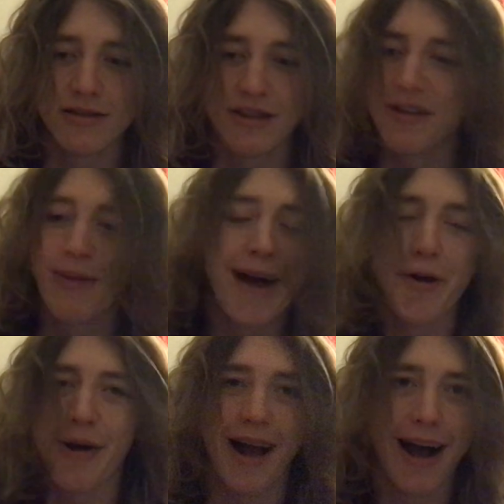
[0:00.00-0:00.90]
no
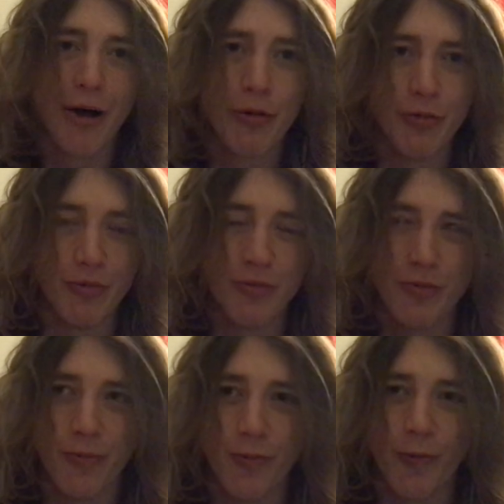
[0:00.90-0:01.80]
matter how
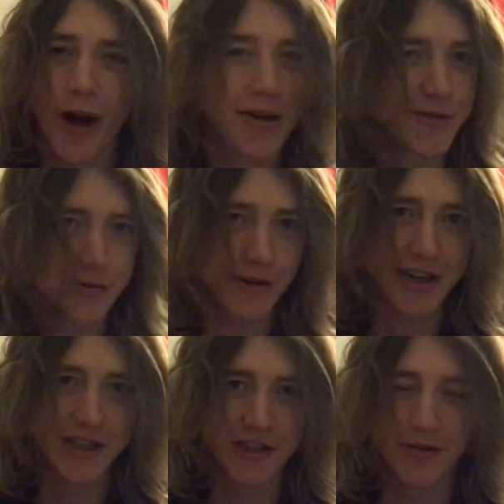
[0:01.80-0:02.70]
well
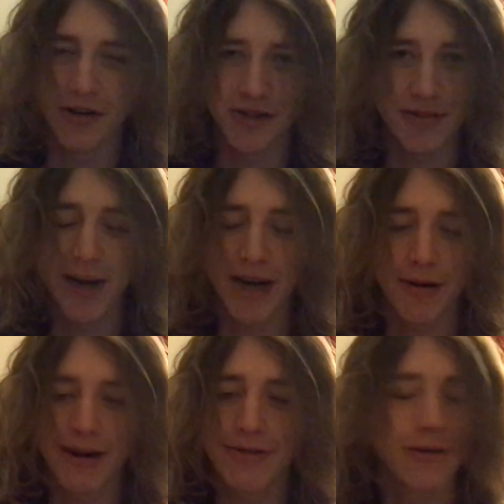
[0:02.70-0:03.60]
dressed you are, no matter
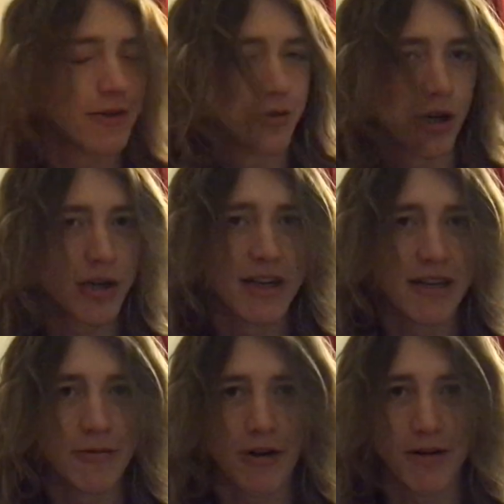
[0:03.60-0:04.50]
how good looking
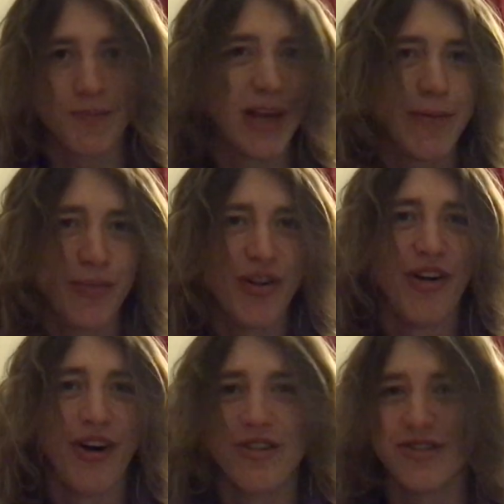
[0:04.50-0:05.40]
you are, people
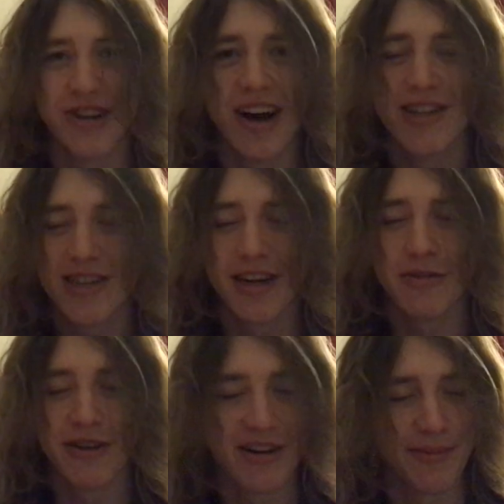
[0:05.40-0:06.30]
are not gonna
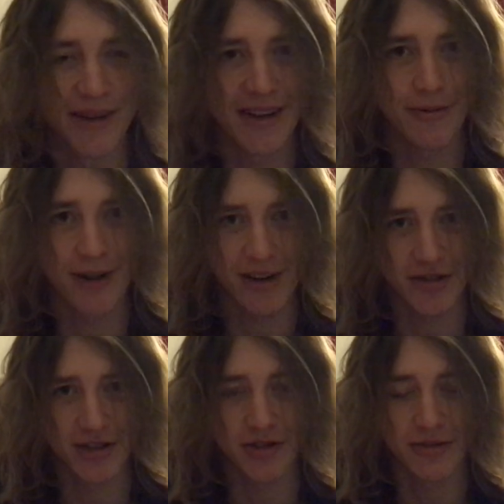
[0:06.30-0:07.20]
wanna be
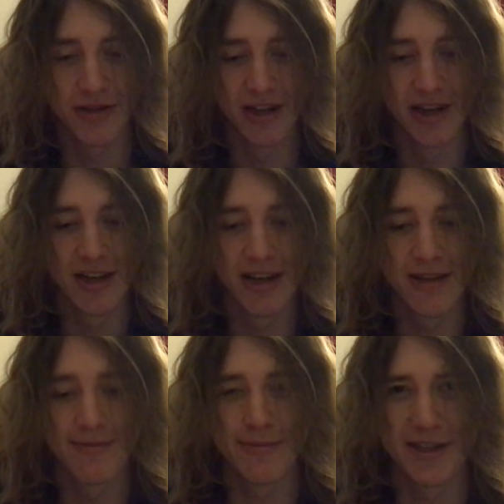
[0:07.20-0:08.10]
around you.
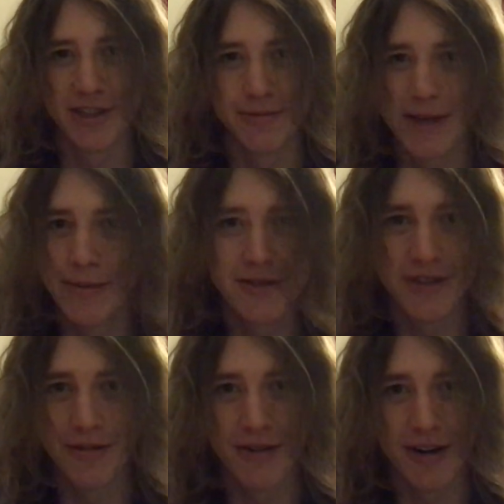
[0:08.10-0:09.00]
Because people
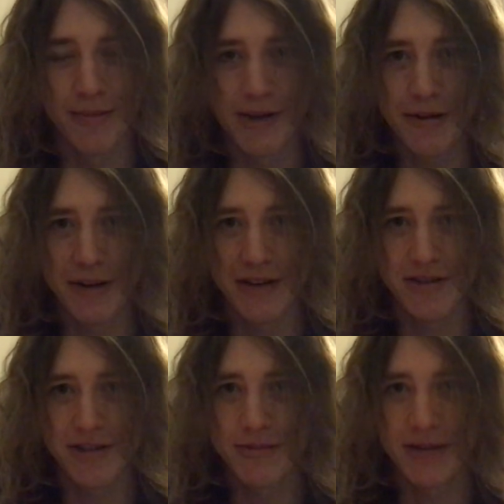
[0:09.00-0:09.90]
don't wanna be around
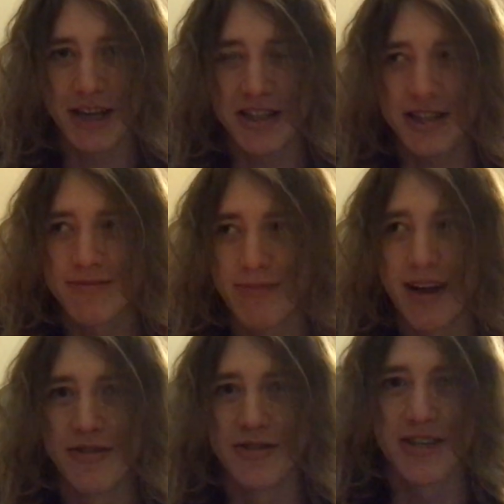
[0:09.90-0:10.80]
someone that
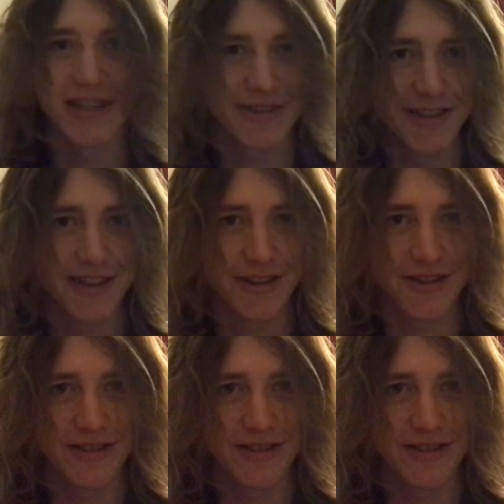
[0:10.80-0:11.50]
smells like shit.